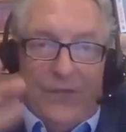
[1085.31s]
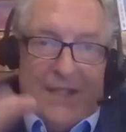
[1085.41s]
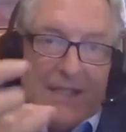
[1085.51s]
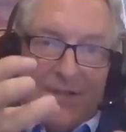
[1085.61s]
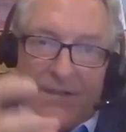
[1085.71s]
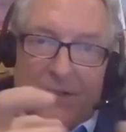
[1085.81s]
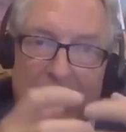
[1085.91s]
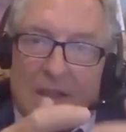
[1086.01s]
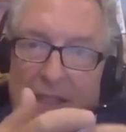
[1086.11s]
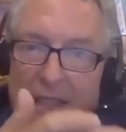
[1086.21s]
These are
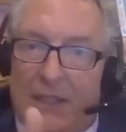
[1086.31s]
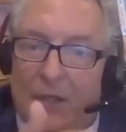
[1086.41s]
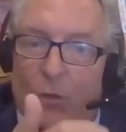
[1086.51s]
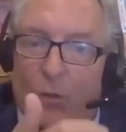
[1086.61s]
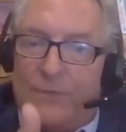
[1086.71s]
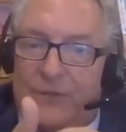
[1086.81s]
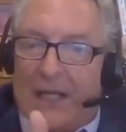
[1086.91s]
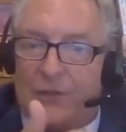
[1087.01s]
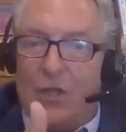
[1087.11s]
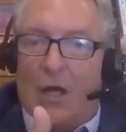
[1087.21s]
the lingo of
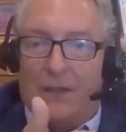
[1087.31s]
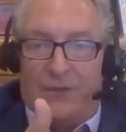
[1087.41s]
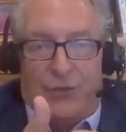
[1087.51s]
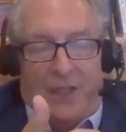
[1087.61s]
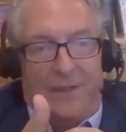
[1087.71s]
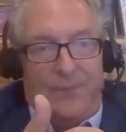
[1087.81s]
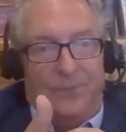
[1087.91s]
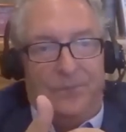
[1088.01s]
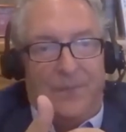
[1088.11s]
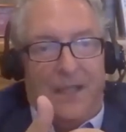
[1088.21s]
technology.
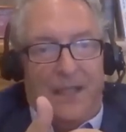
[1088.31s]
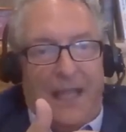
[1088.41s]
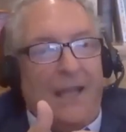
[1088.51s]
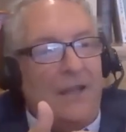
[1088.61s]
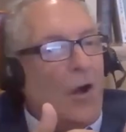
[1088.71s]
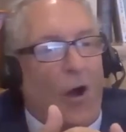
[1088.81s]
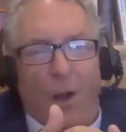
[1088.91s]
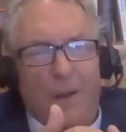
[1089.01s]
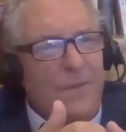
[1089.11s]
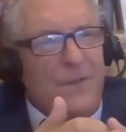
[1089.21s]
And
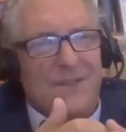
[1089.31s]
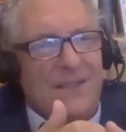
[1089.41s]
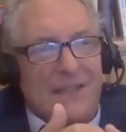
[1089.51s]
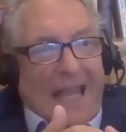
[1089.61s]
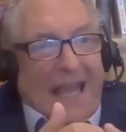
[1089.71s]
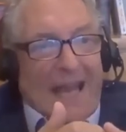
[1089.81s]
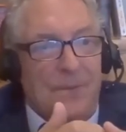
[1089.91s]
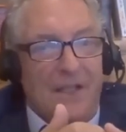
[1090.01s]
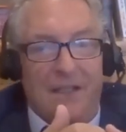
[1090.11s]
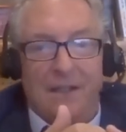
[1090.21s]
all of this is
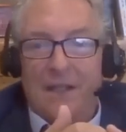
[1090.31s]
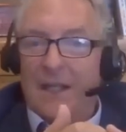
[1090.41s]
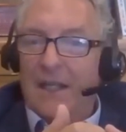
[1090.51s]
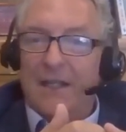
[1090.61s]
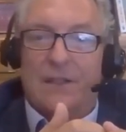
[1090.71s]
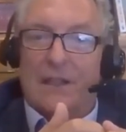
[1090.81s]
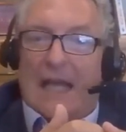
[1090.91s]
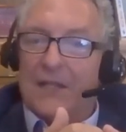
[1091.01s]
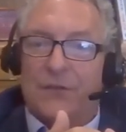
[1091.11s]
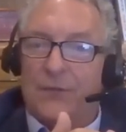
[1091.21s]
happening in the
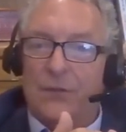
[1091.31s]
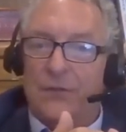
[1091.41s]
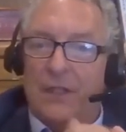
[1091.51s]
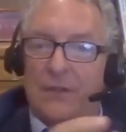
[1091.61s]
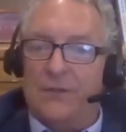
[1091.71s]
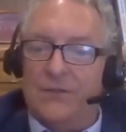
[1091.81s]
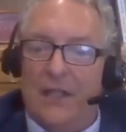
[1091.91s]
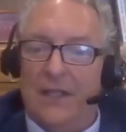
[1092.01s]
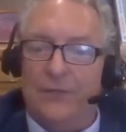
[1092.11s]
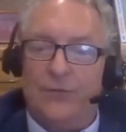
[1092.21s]
last few years
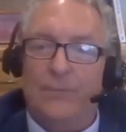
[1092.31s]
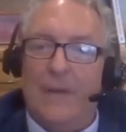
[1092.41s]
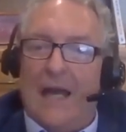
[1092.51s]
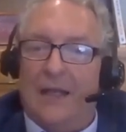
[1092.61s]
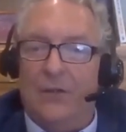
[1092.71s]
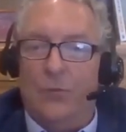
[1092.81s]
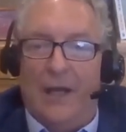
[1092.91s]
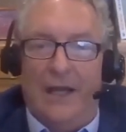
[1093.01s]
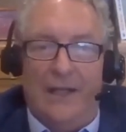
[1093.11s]
in a dramatic way.